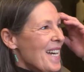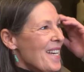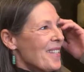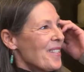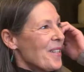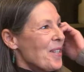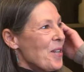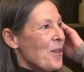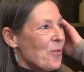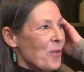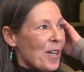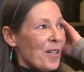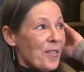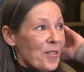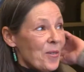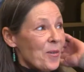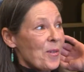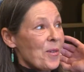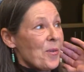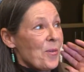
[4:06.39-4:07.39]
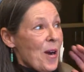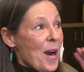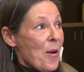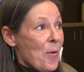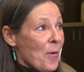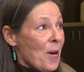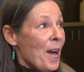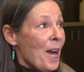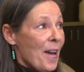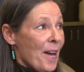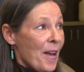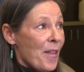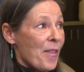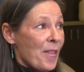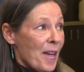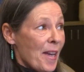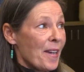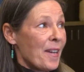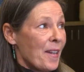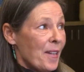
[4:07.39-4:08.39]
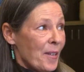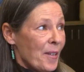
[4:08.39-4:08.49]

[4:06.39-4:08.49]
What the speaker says: So you want to do it the right way, I think.